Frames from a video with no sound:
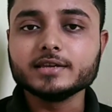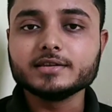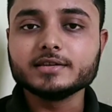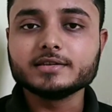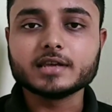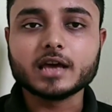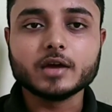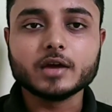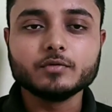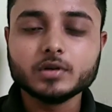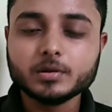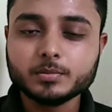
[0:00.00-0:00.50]
I
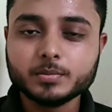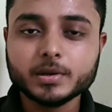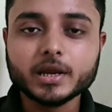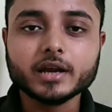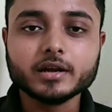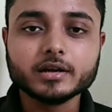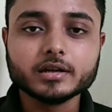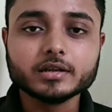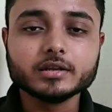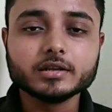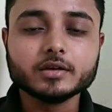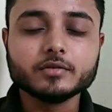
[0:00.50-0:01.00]
will be
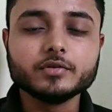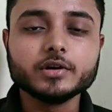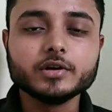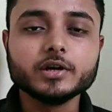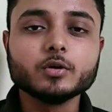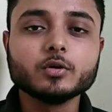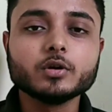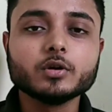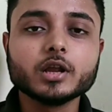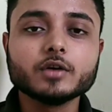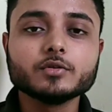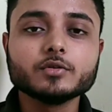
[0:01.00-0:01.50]
ending the video
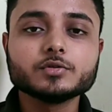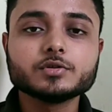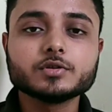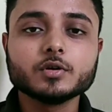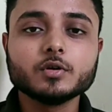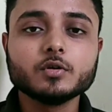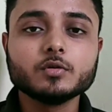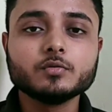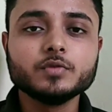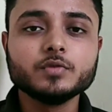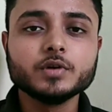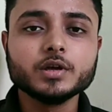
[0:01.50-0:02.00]
now. So
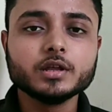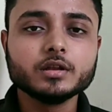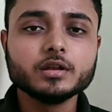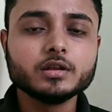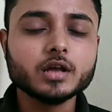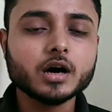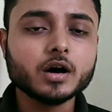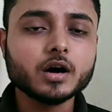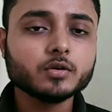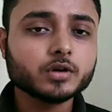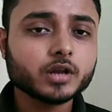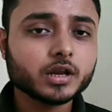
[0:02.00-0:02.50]

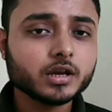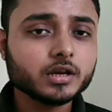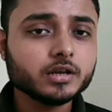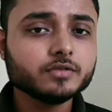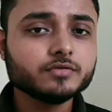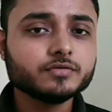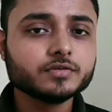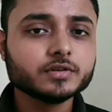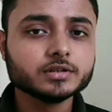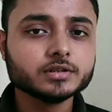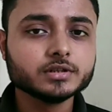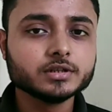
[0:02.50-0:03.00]
without any
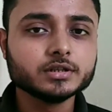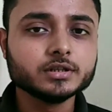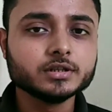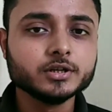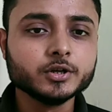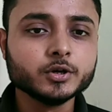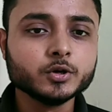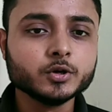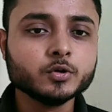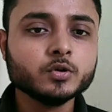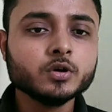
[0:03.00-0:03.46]
further ado,